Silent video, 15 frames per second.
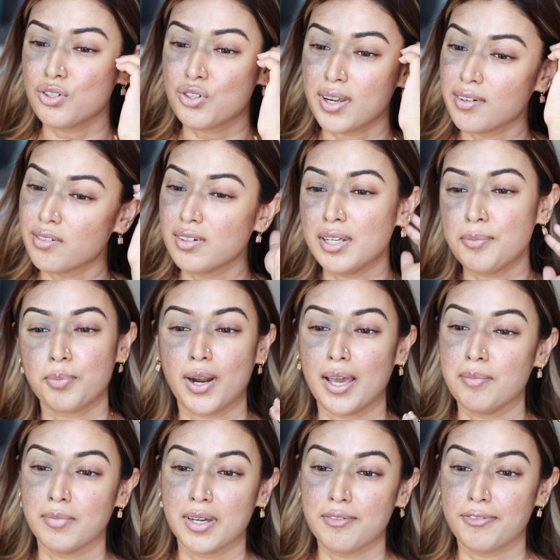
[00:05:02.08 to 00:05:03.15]
generally
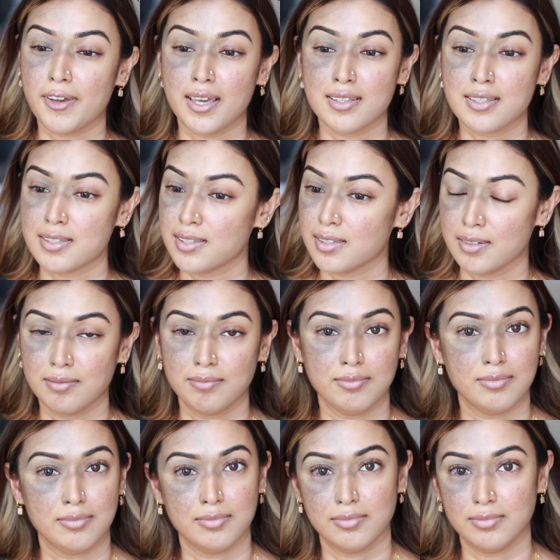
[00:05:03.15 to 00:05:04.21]
prime my face
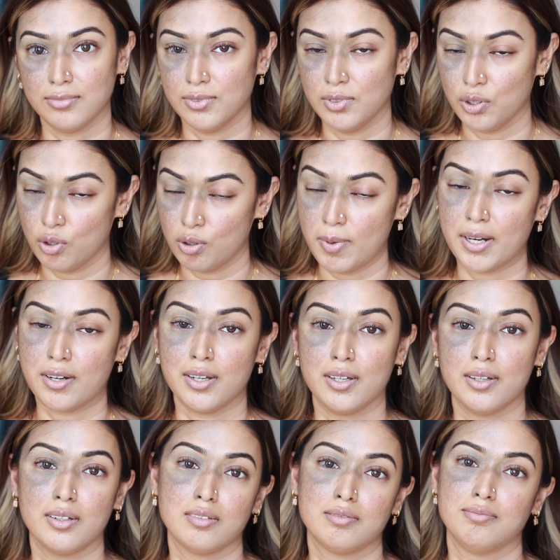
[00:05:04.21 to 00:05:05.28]
no
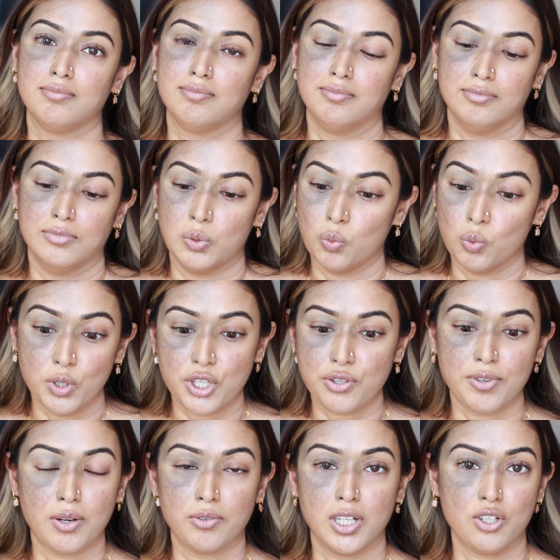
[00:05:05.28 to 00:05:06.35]
matter which
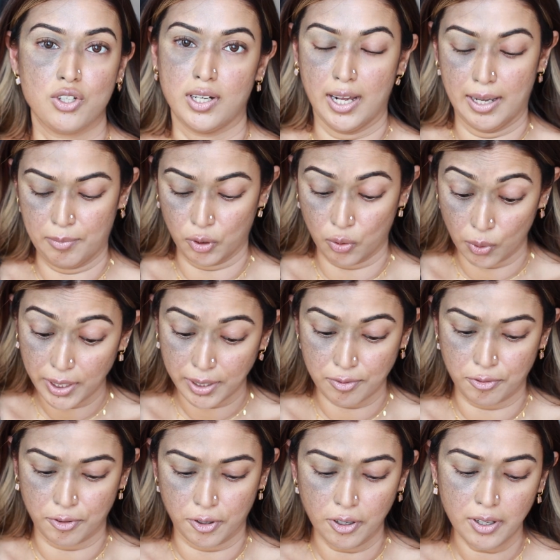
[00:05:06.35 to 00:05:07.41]
foundation I'm going
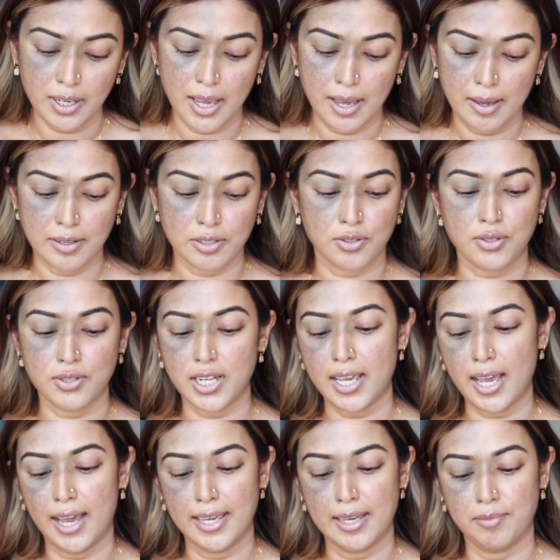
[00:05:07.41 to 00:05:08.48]
for.
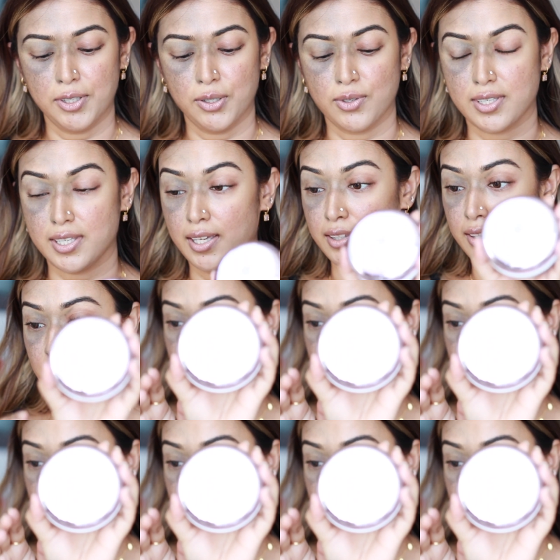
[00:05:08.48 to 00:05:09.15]
Today I am using the